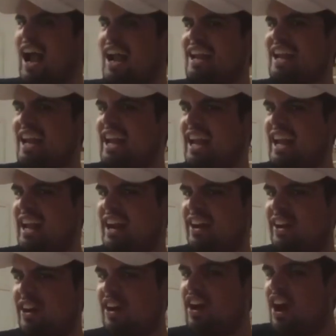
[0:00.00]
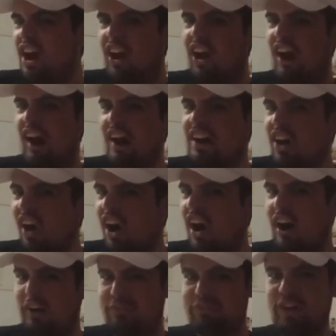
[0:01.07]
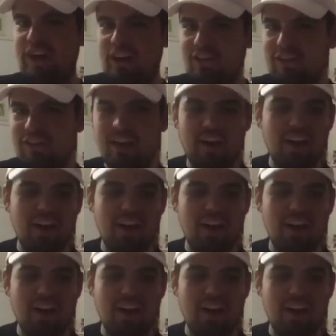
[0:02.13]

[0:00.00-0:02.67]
here on off the